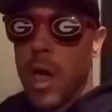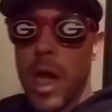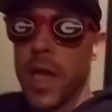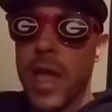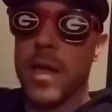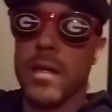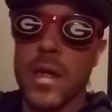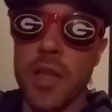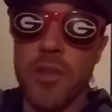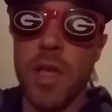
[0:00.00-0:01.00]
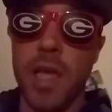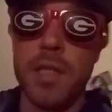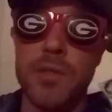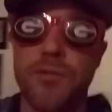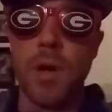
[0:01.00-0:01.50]
again, nothing
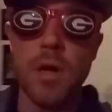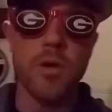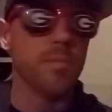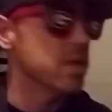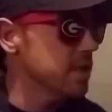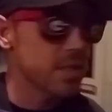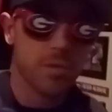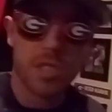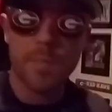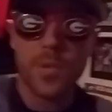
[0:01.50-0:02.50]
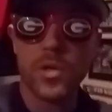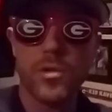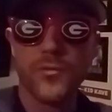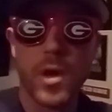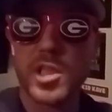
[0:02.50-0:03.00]
against Fromm. These are
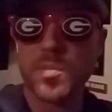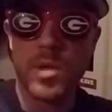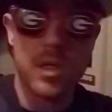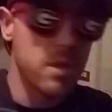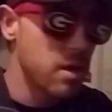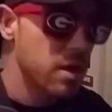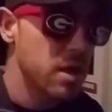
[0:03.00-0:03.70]
typical freshmen.